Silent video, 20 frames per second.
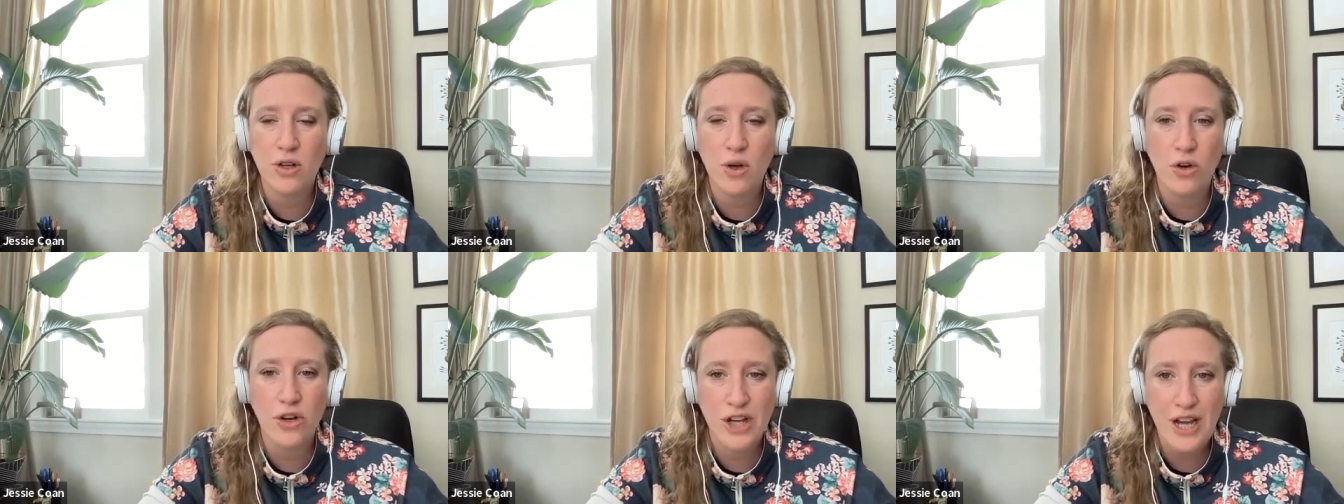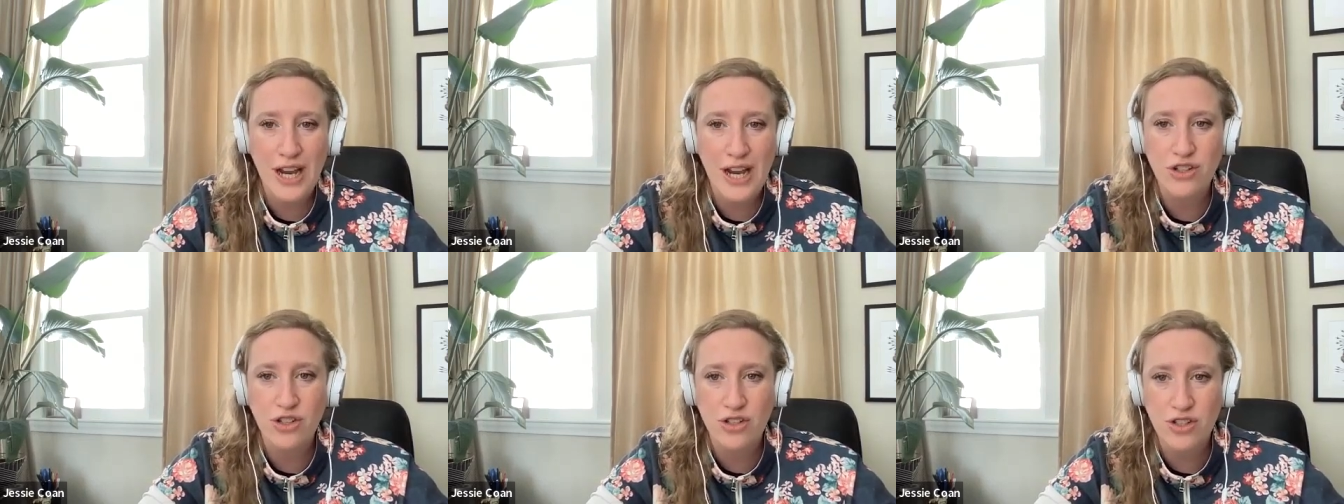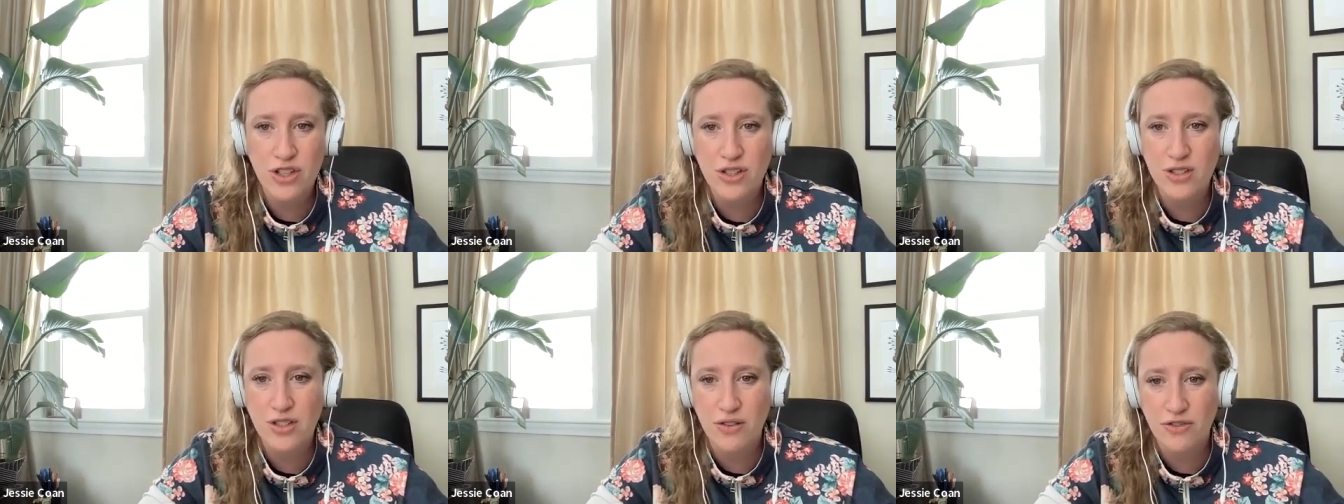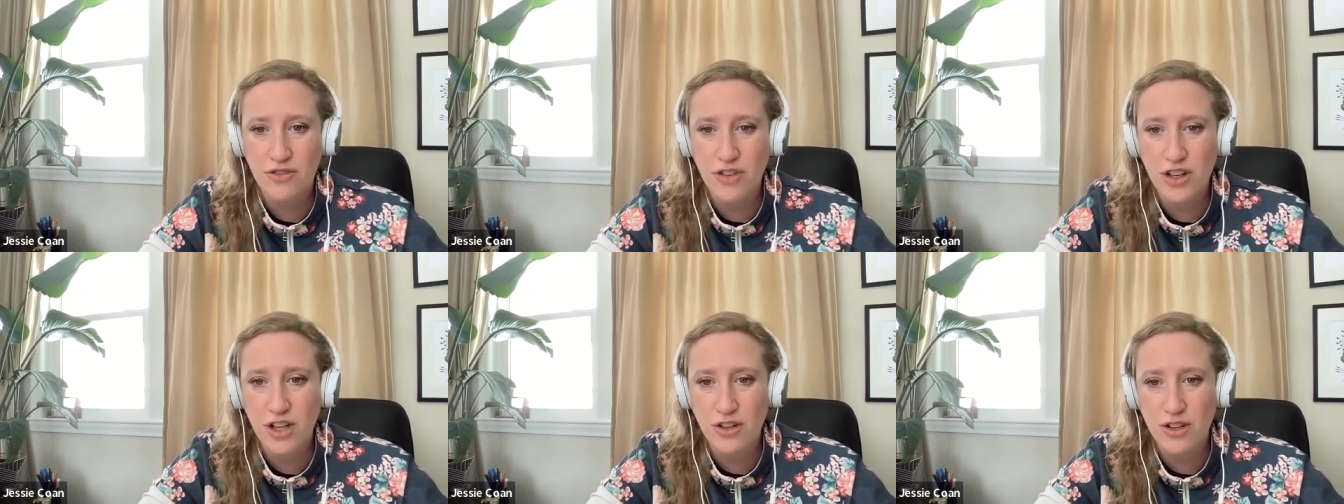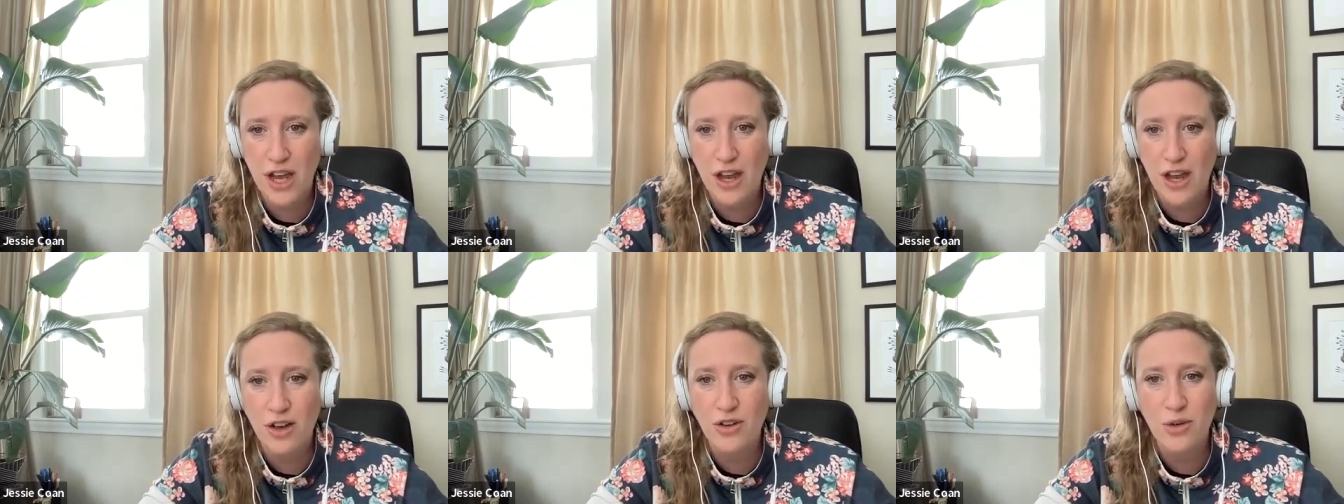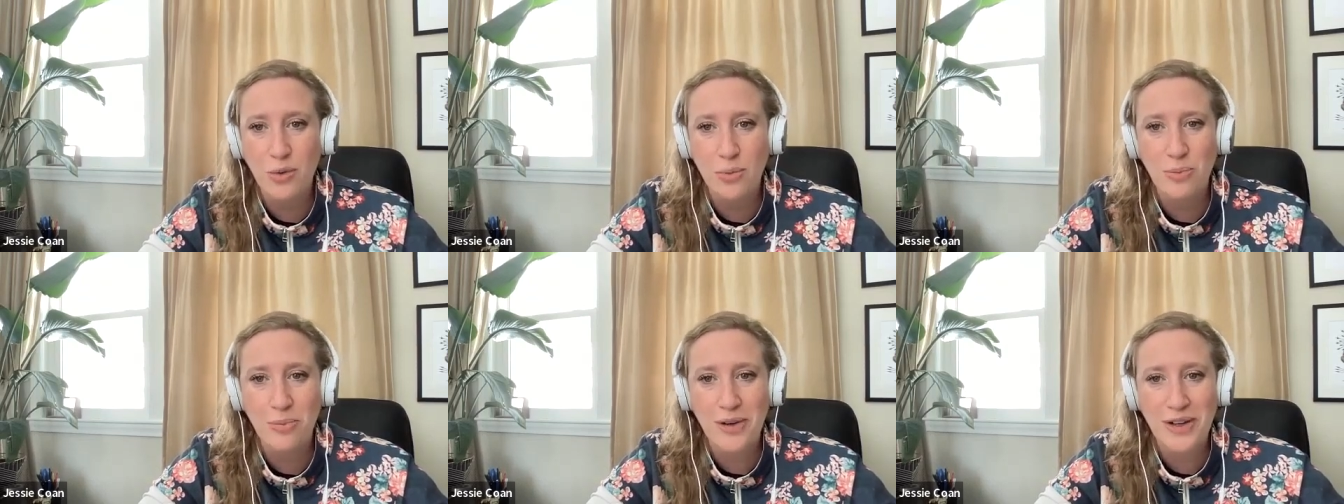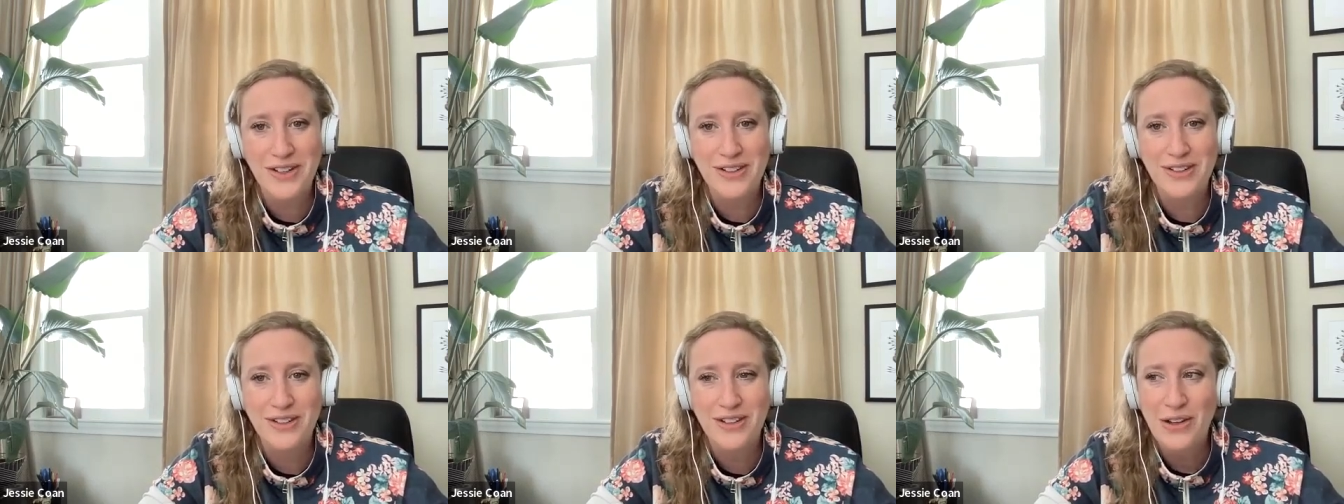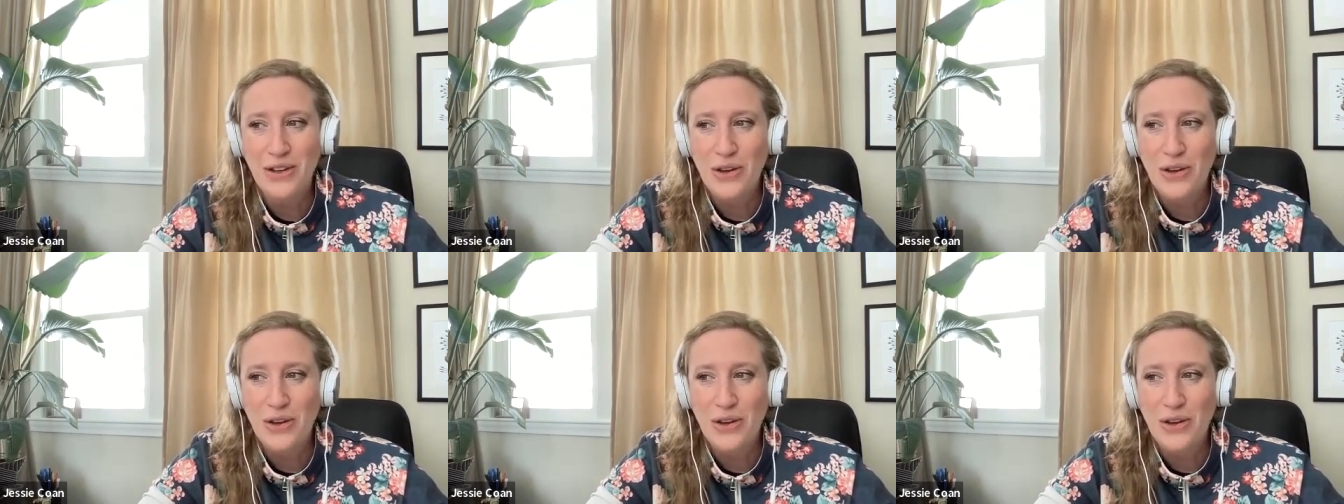or agencies have figured out, but